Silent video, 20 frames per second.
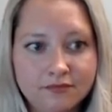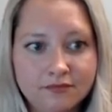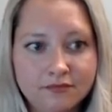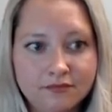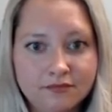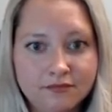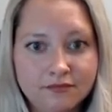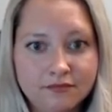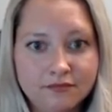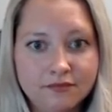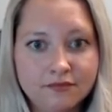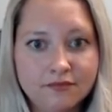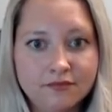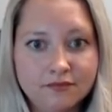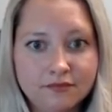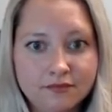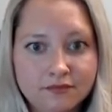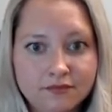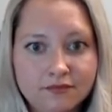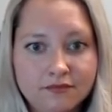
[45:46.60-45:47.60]

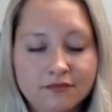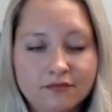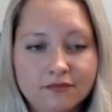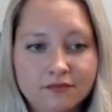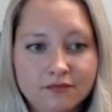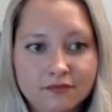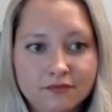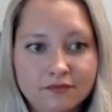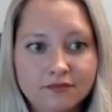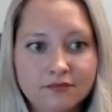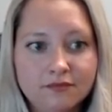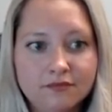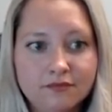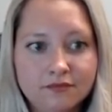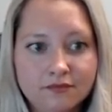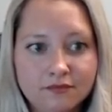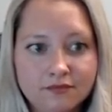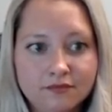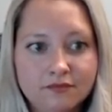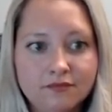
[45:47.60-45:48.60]

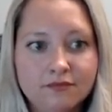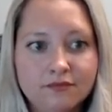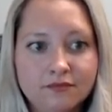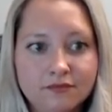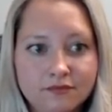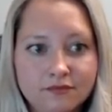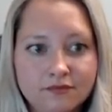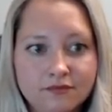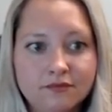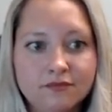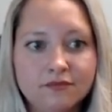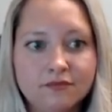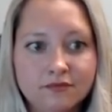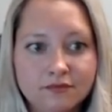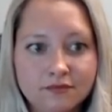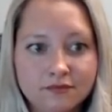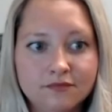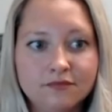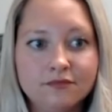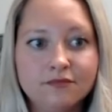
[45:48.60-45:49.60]

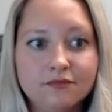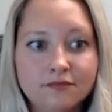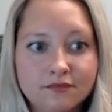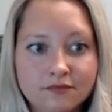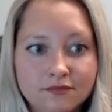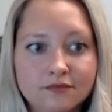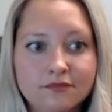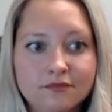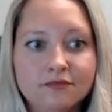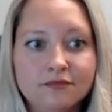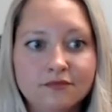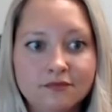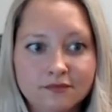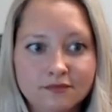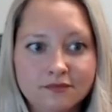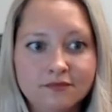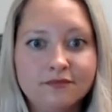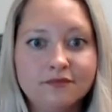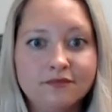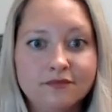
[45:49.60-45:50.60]

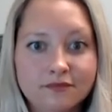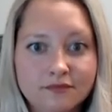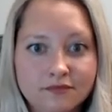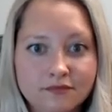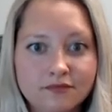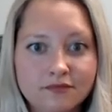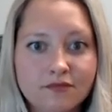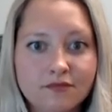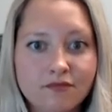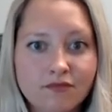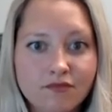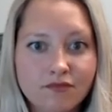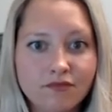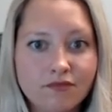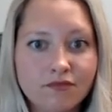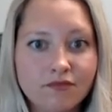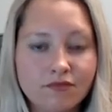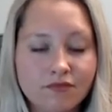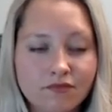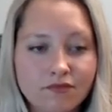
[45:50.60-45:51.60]

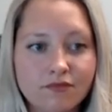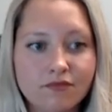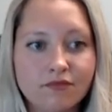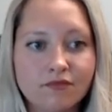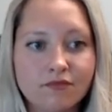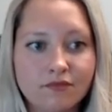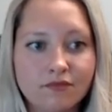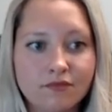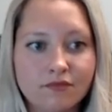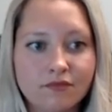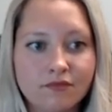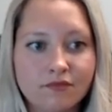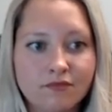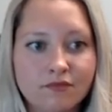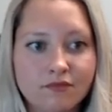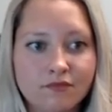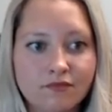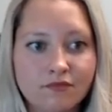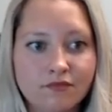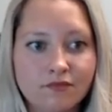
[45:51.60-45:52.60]

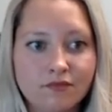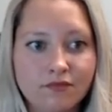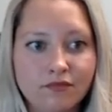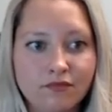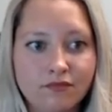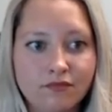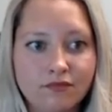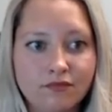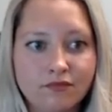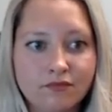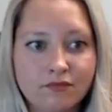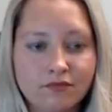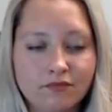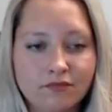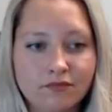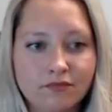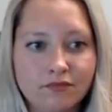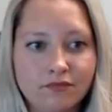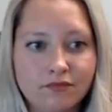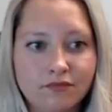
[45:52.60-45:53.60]

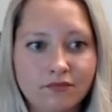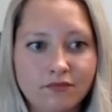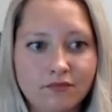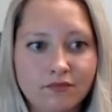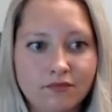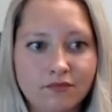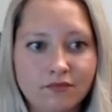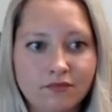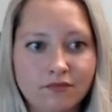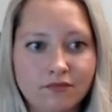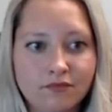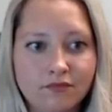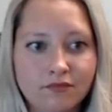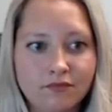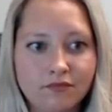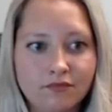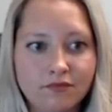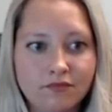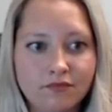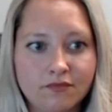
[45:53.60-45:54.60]
(not speaking)